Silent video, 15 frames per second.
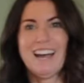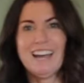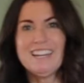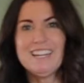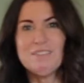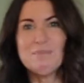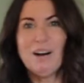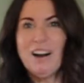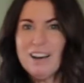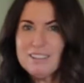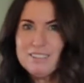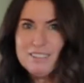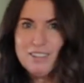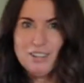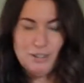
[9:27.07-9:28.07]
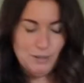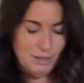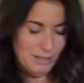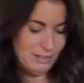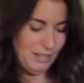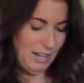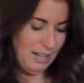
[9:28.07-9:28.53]
I am
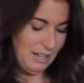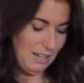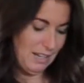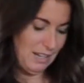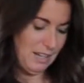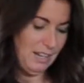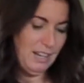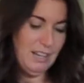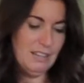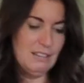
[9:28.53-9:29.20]
also taking